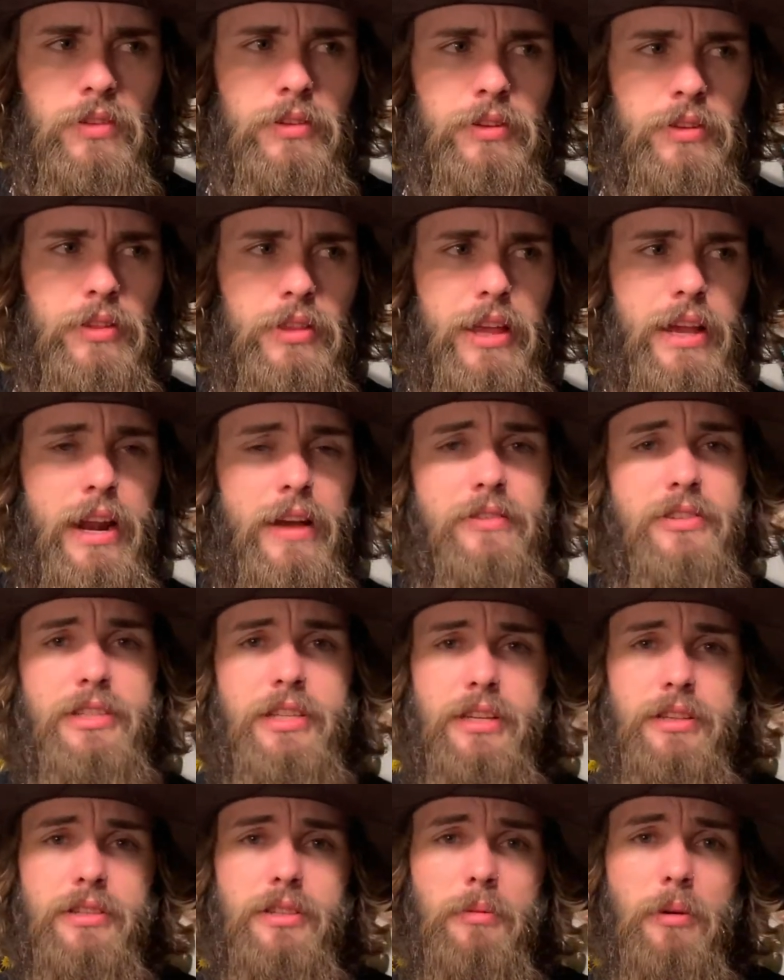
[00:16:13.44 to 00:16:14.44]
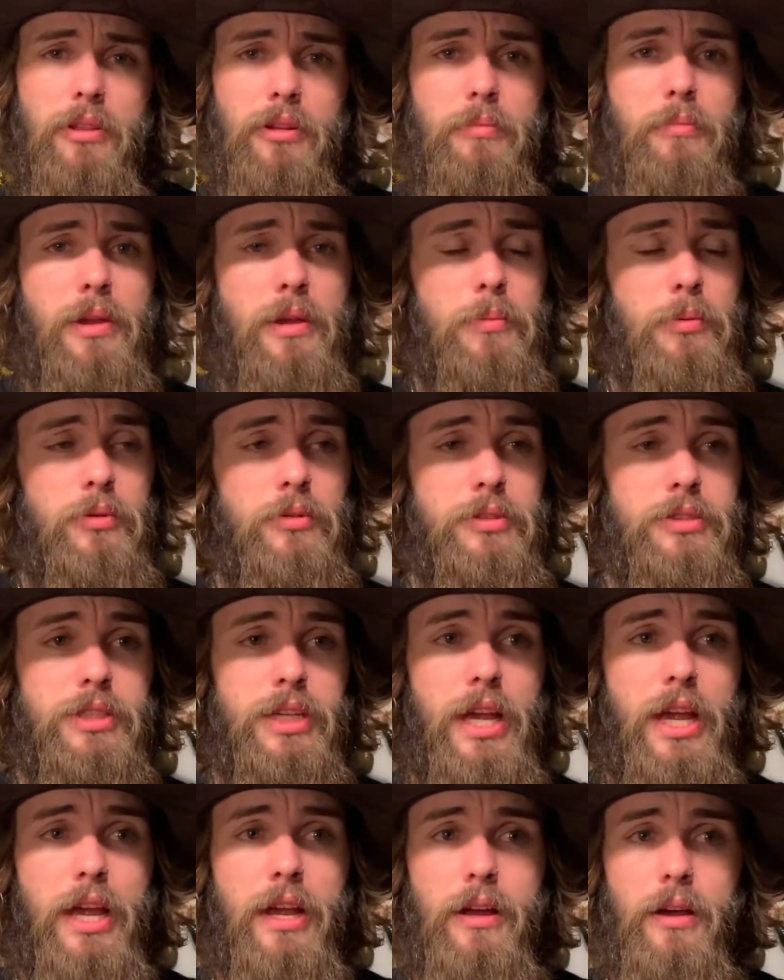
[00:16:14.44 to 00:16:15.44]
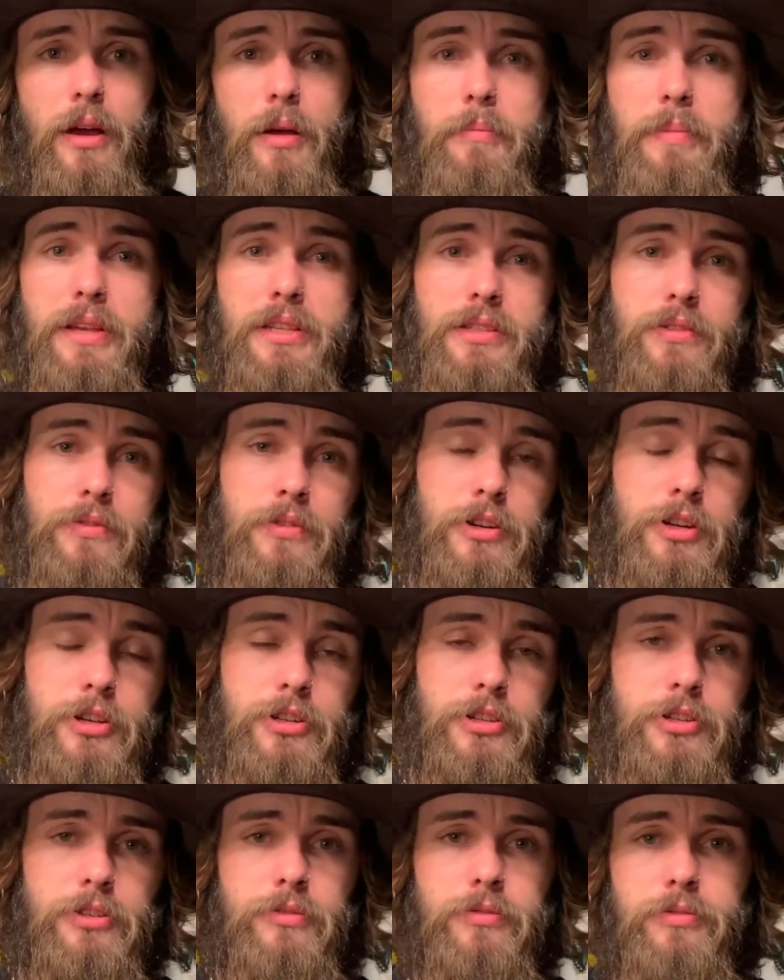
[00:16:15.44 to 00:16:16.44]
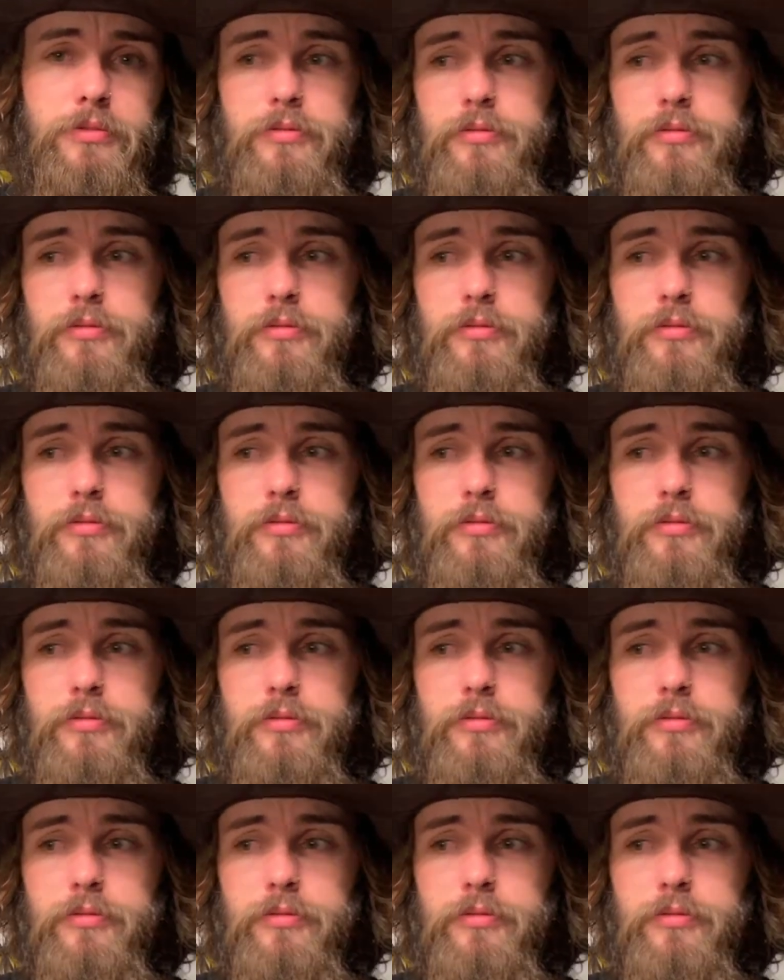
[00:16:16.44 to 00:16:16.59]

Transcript: then I've seen some other people take a piece of furniture,